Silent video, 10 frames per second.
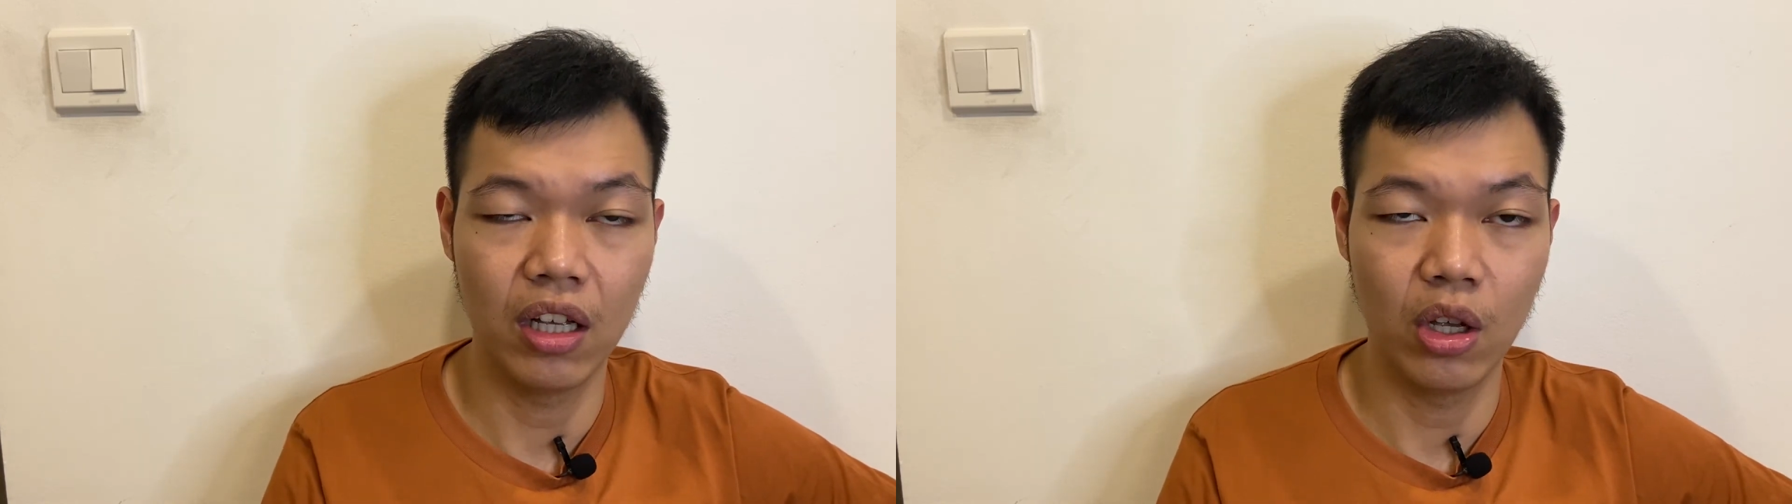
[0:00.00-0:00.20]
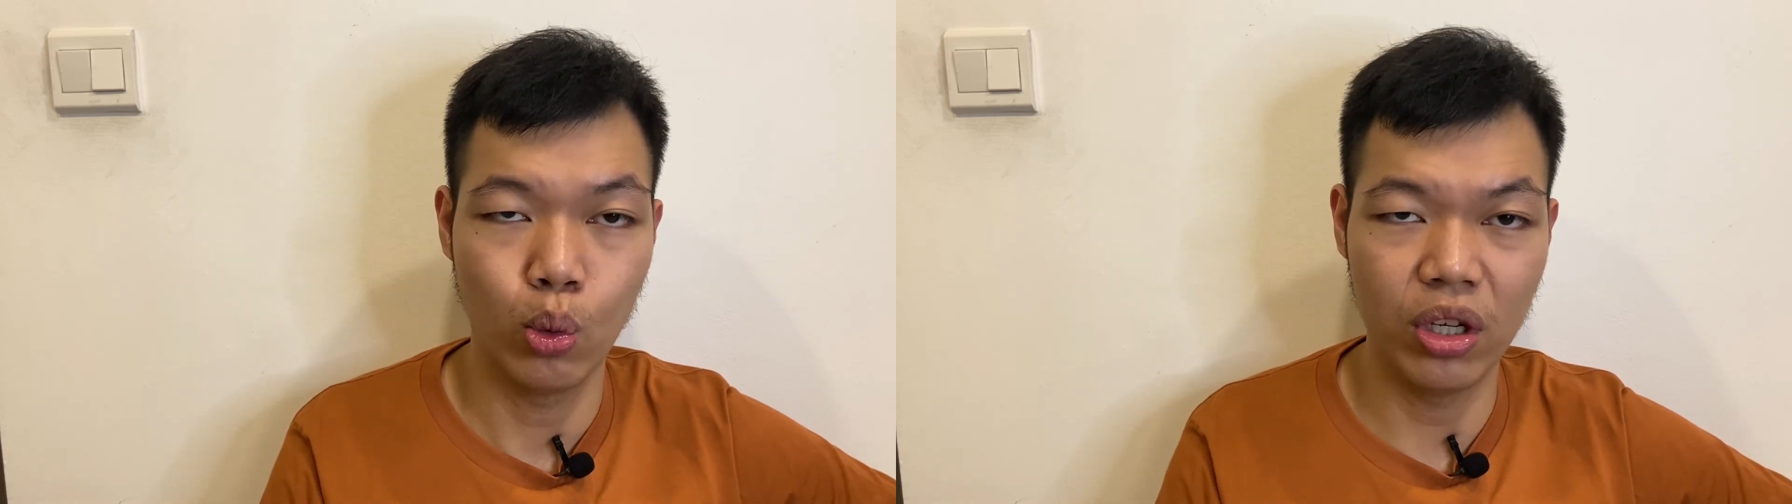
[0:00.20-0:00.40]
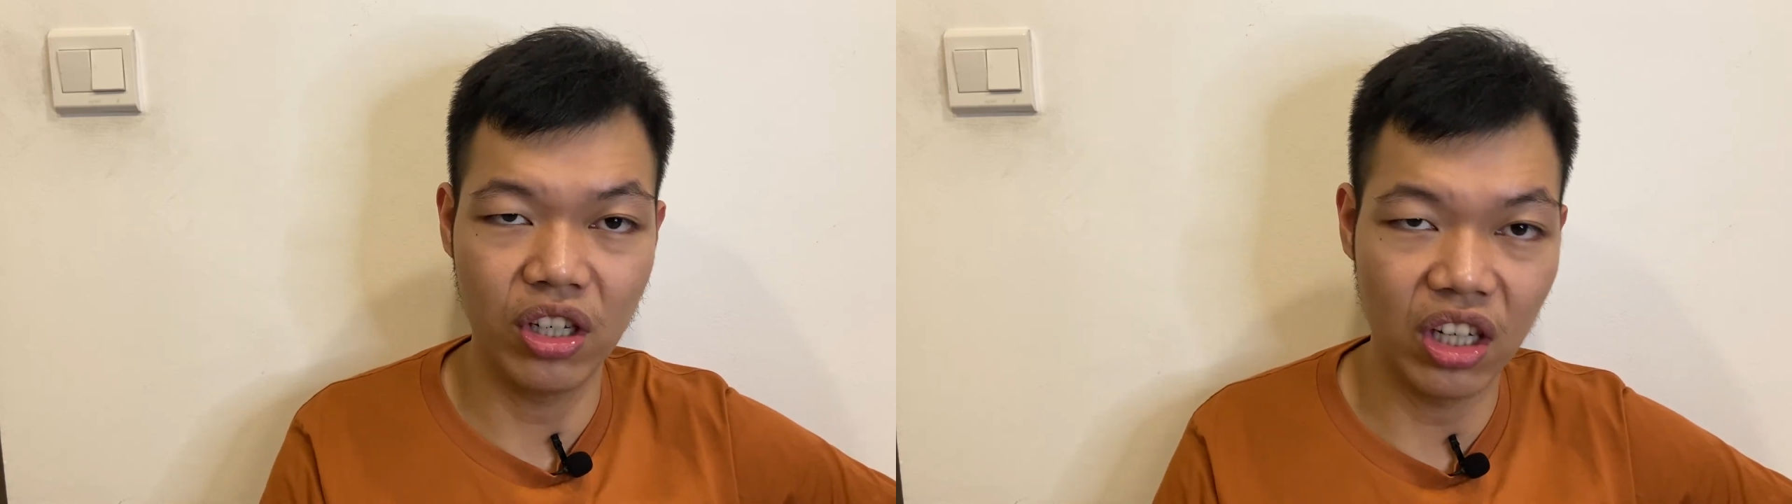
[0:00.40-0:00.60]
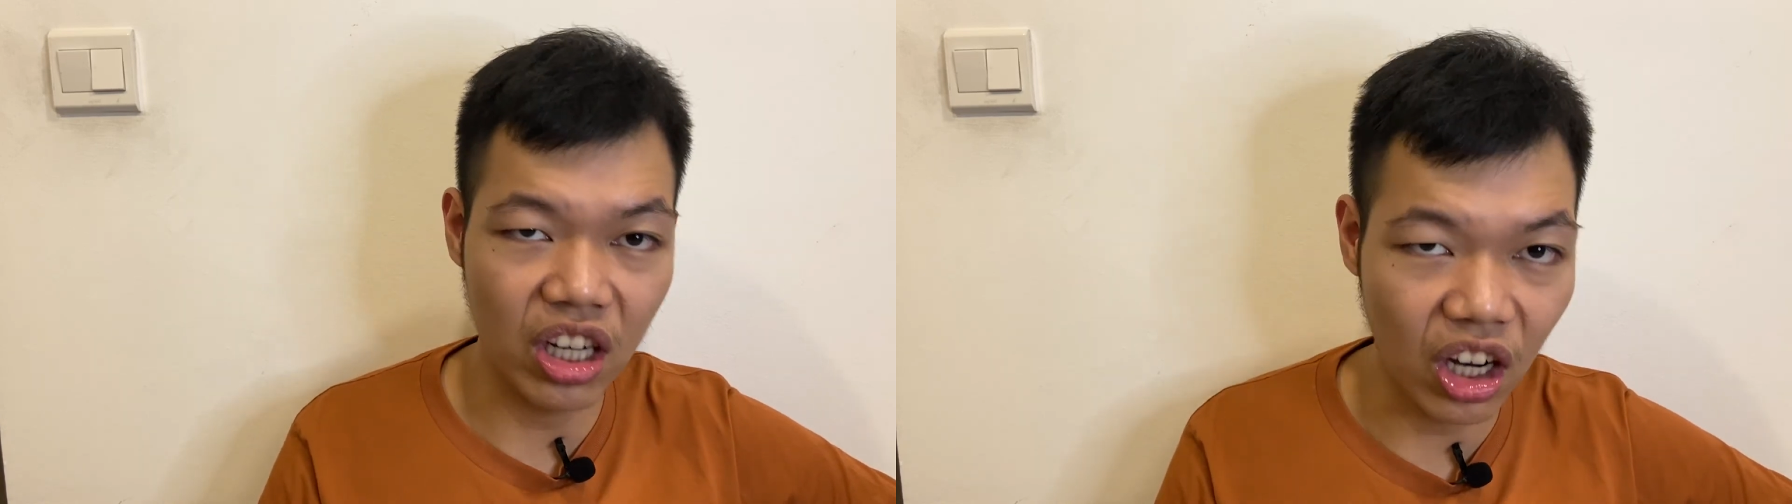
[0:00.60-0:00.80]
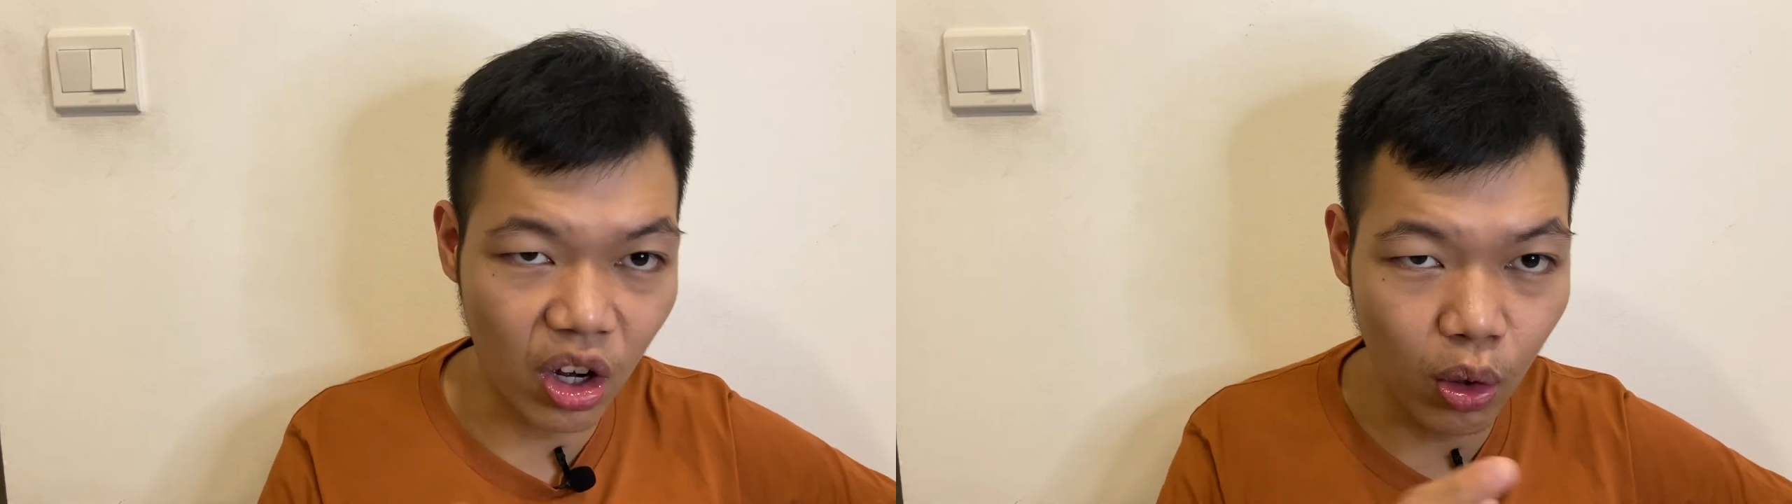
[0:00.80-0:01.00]
which
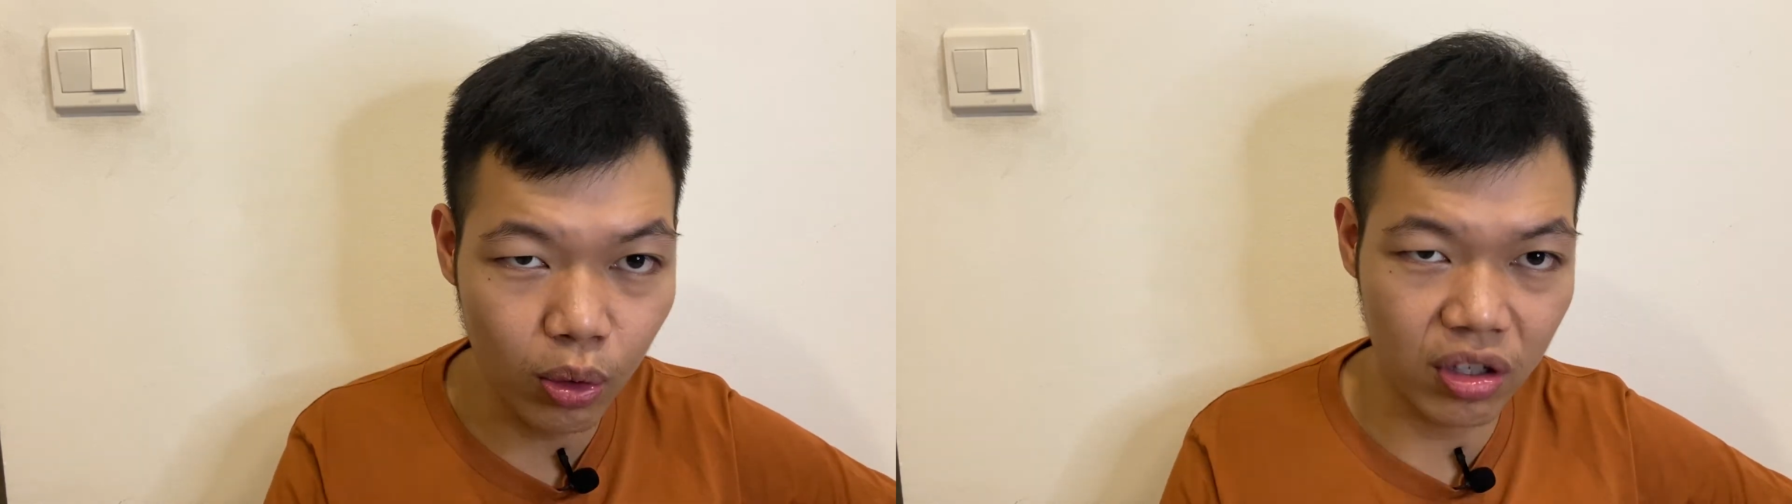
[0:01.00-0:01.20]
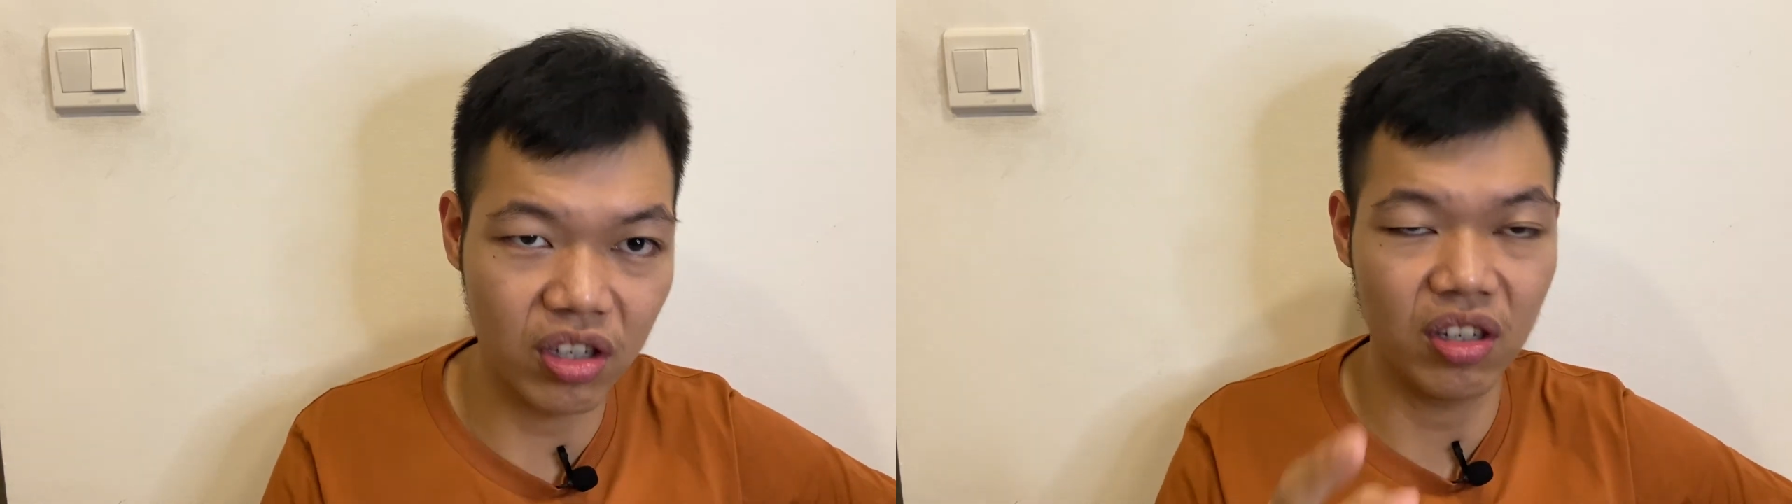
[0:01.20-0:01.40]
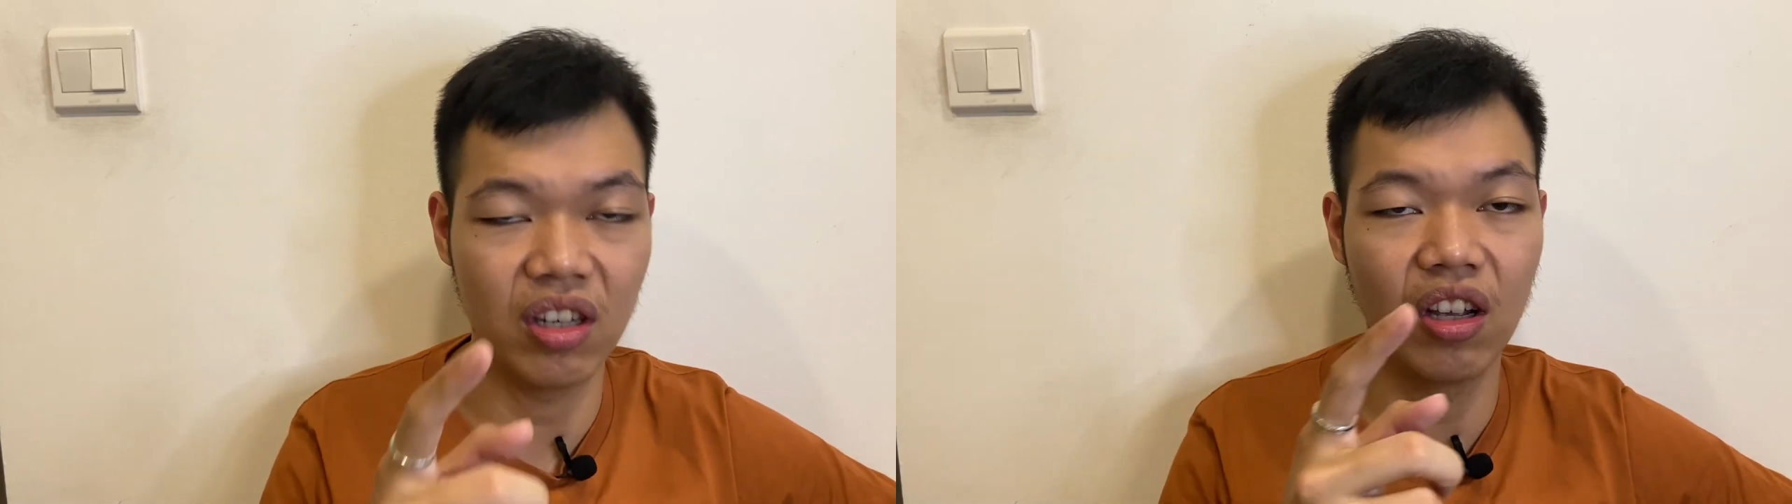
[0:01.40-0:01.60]
includes